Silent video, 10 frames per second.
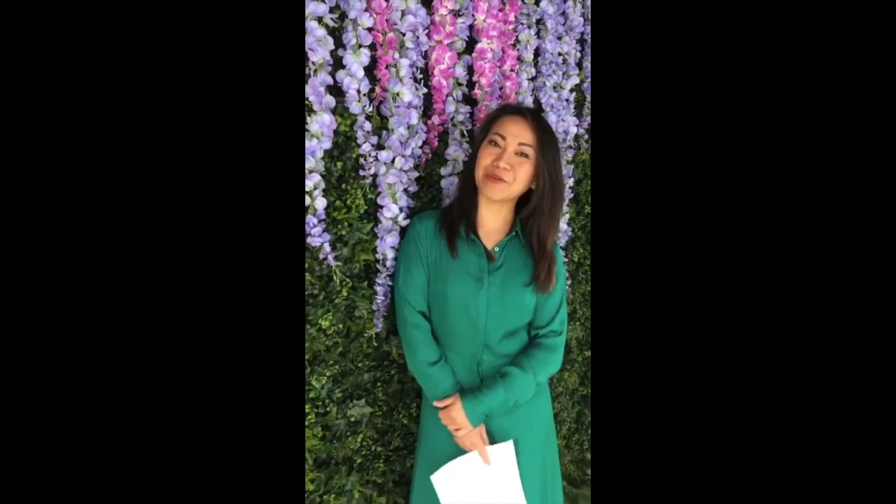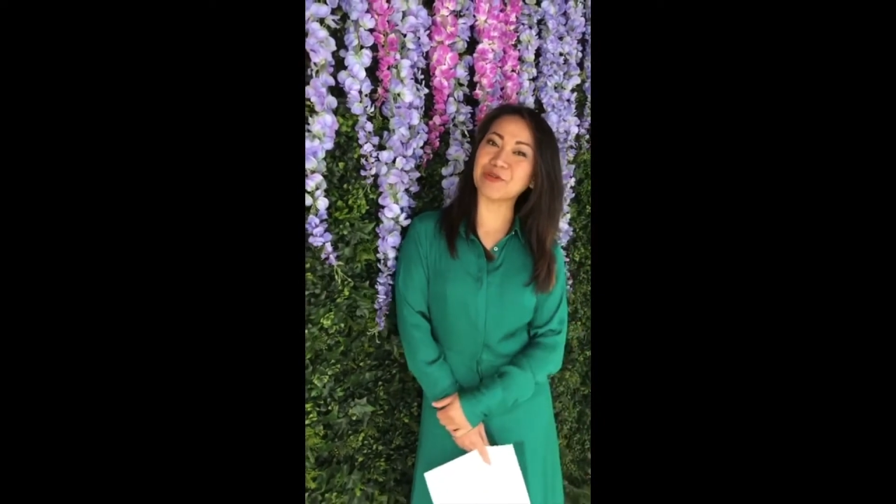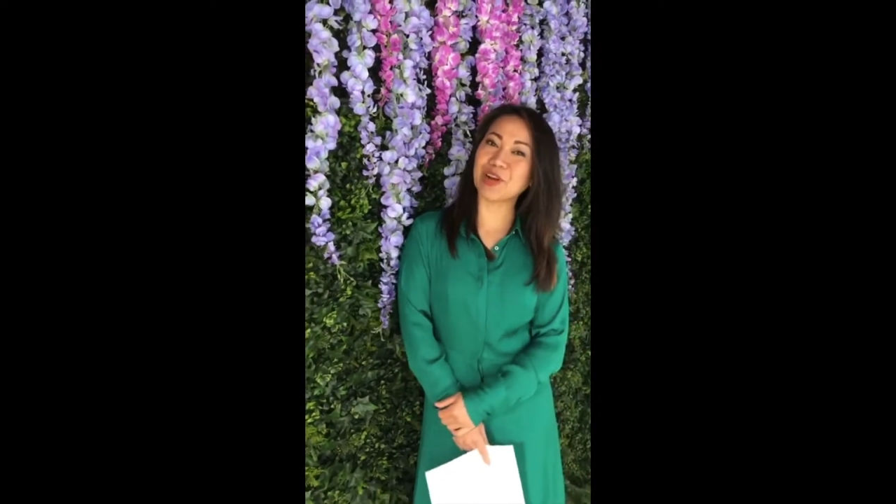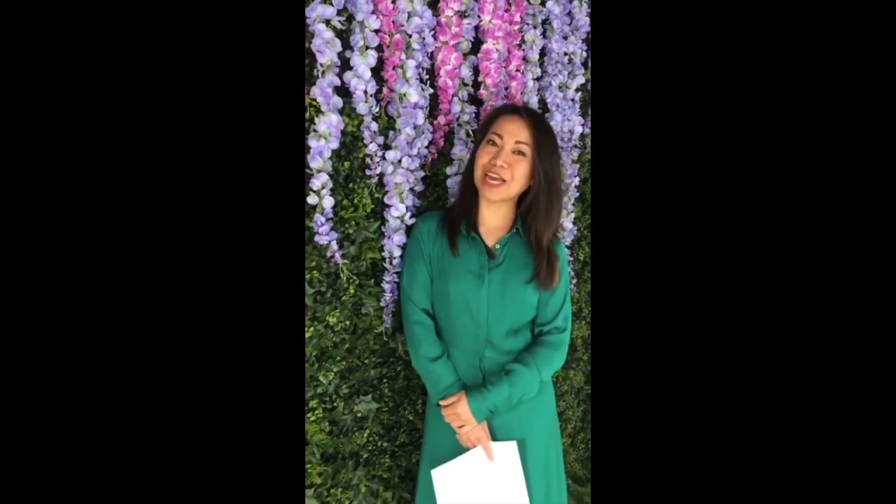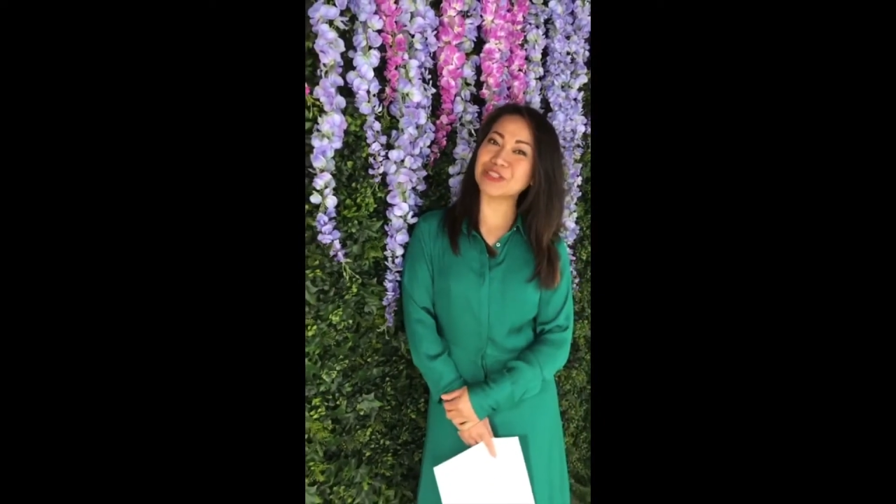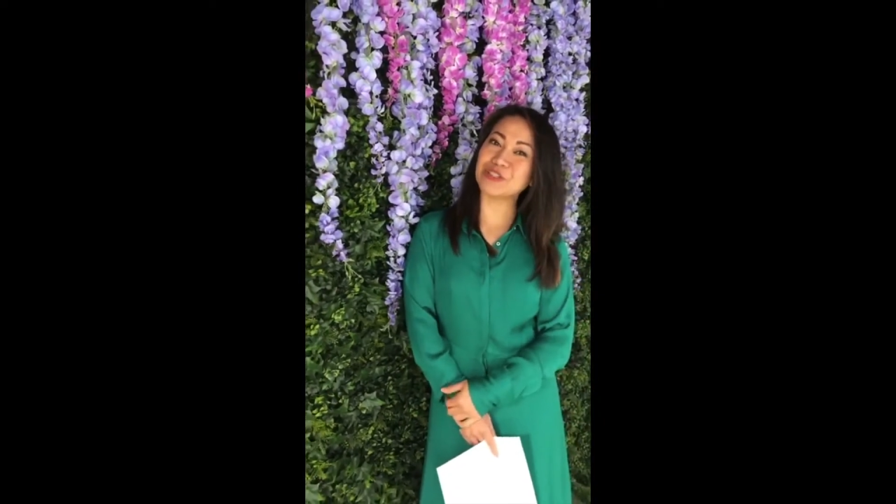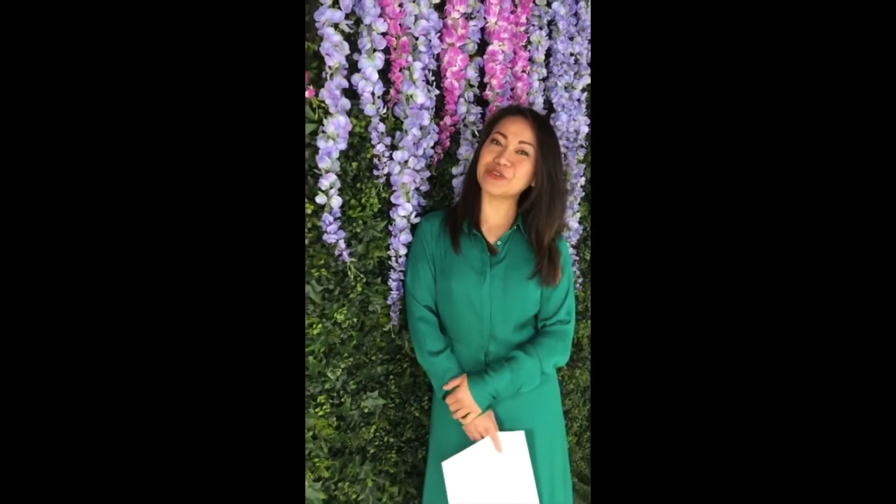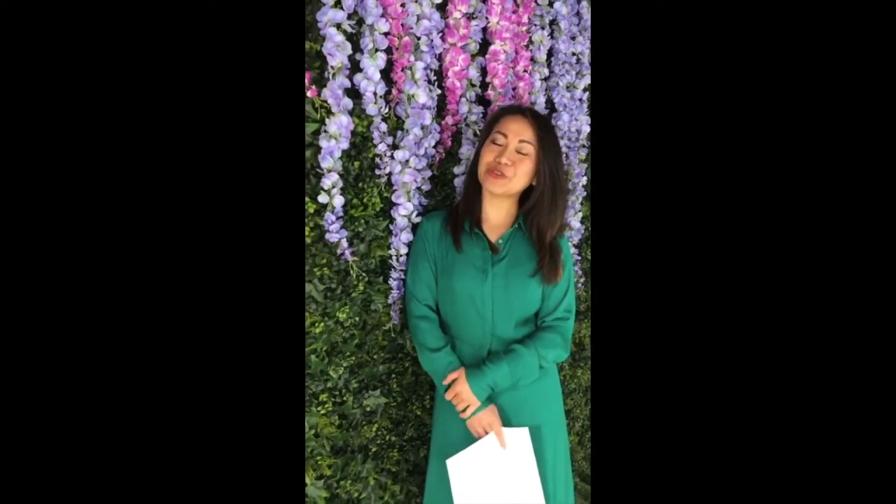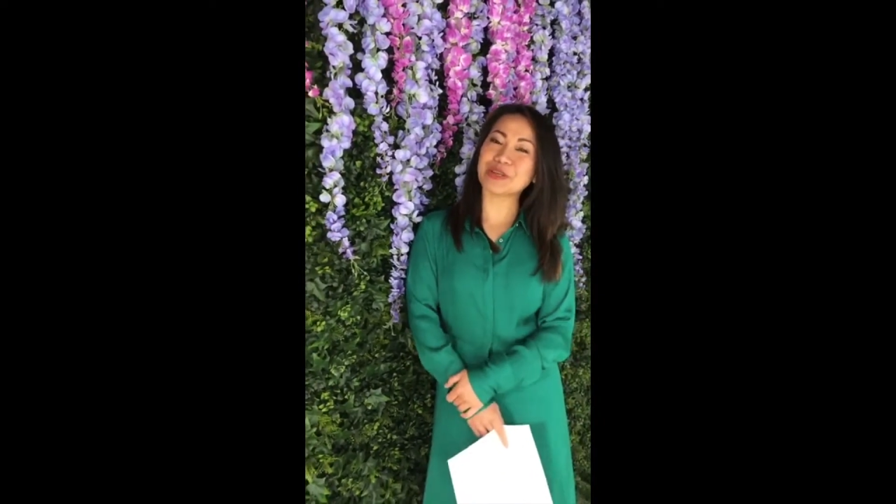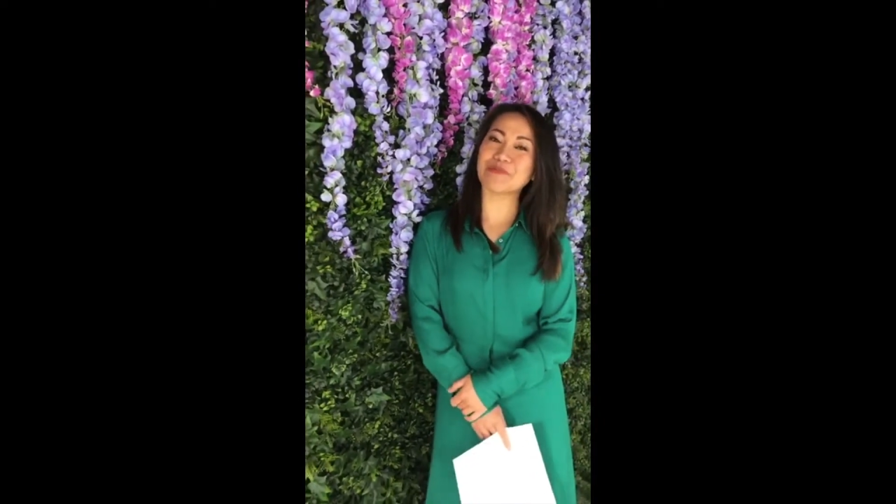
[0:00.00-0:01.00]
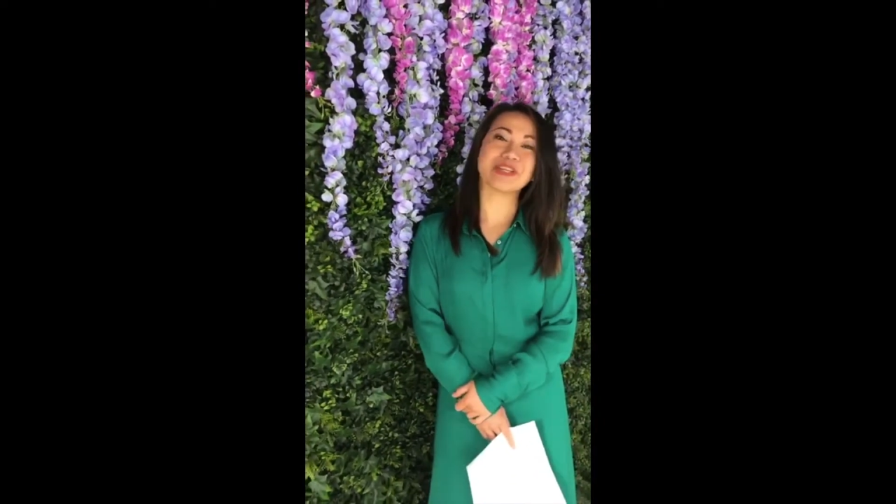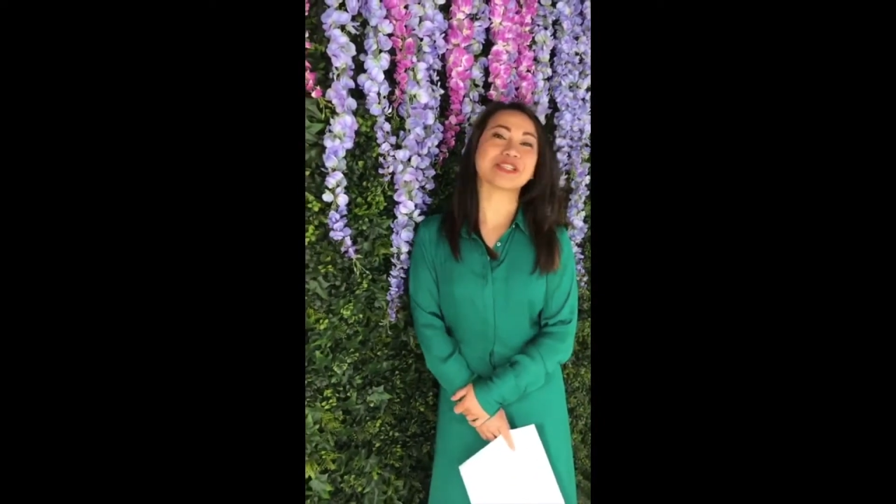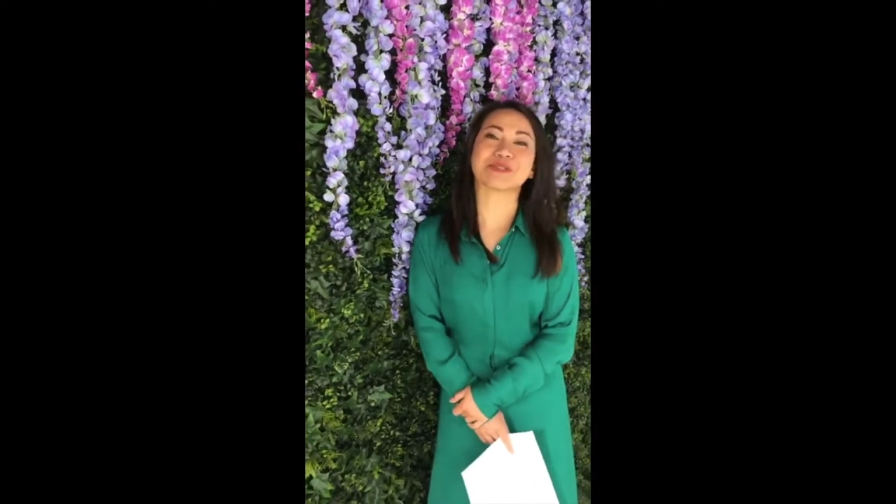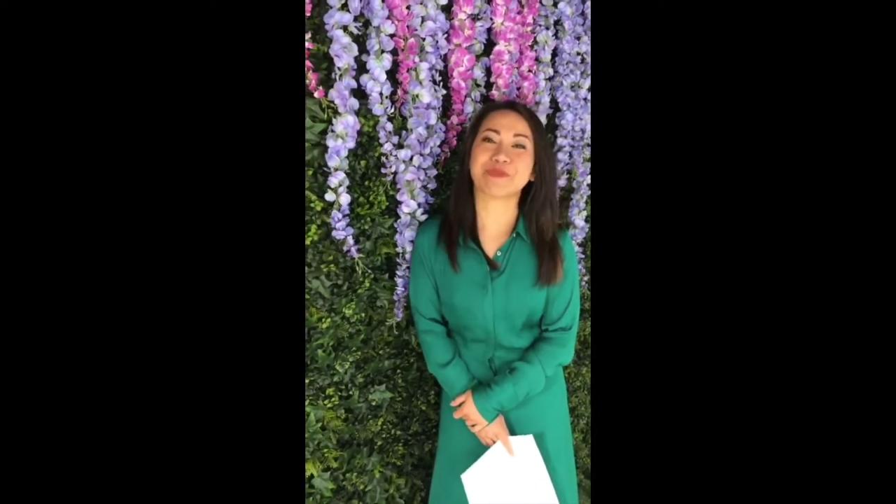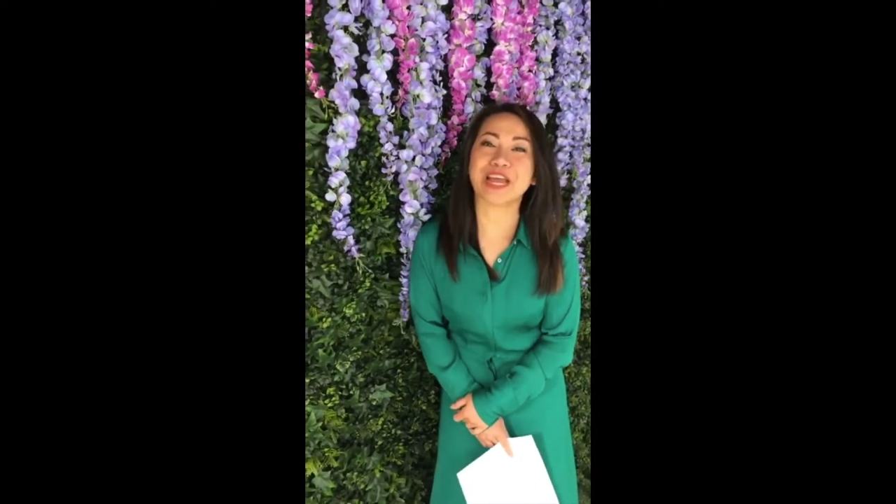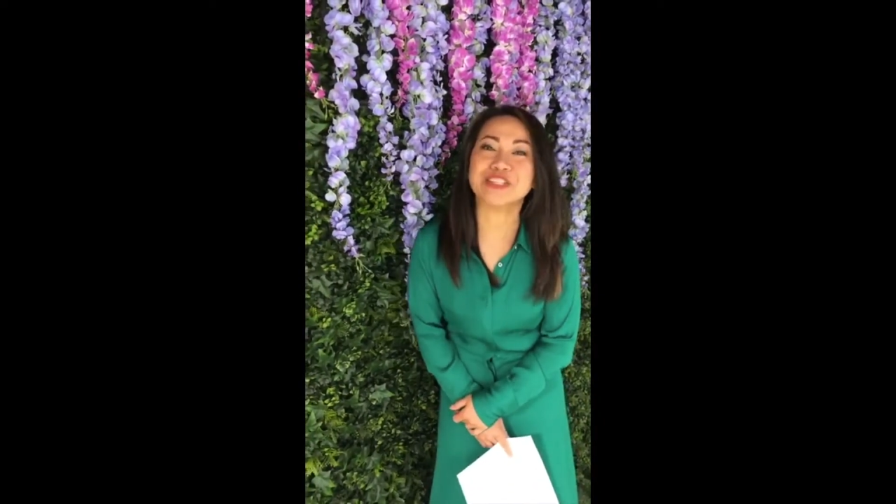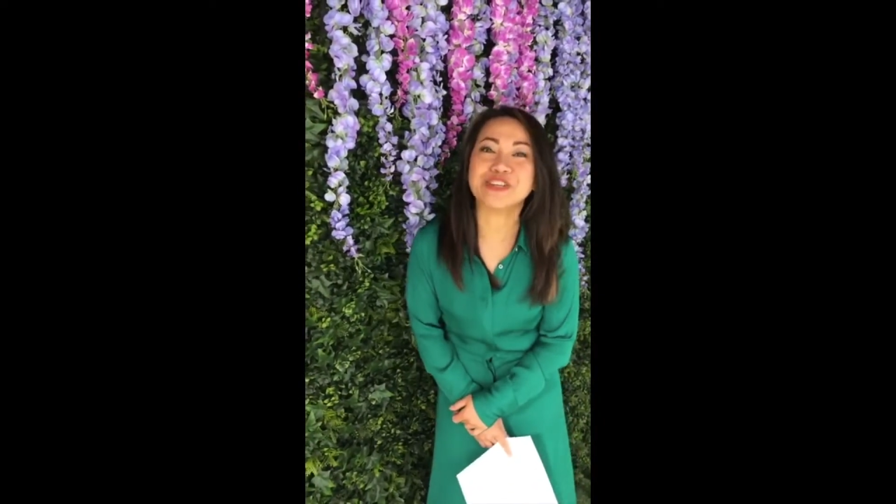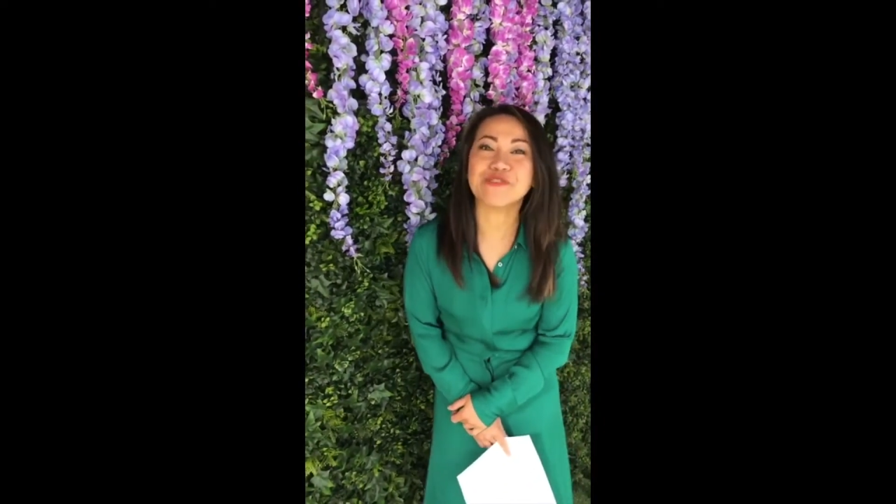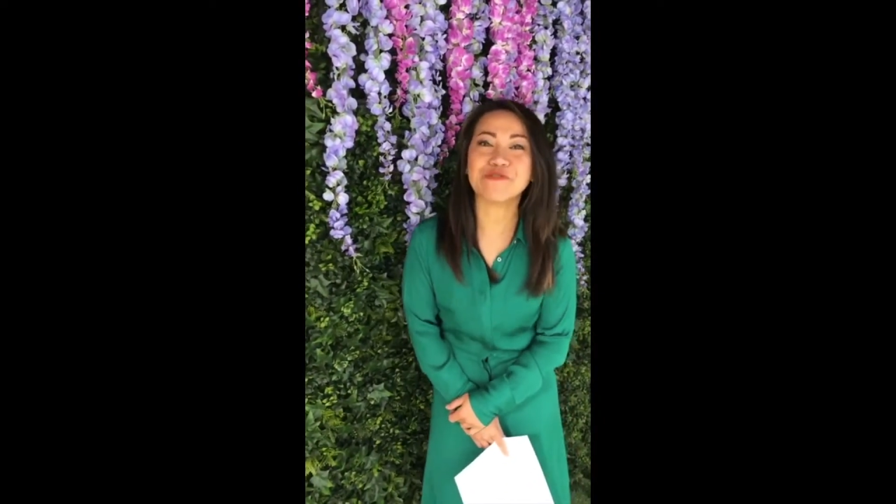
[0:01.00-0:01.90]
we would like to do something special